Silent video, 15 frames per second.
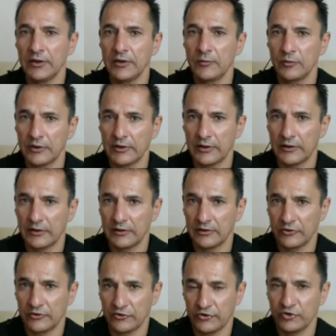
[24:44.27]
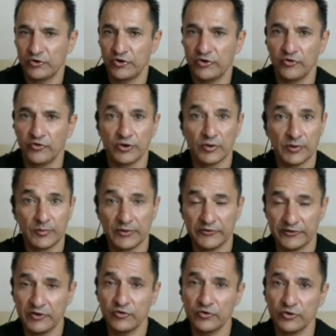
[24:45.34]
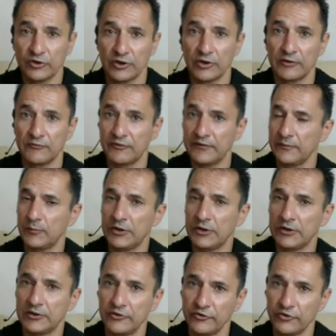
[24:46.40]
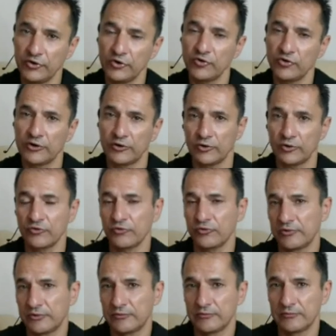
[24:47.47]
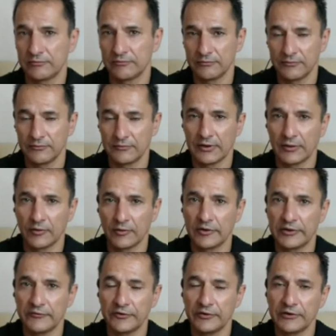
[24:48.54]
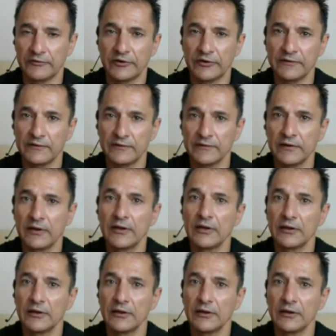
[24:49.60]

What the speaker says: Well, search engine optimization now and visibility in search and across all the different devices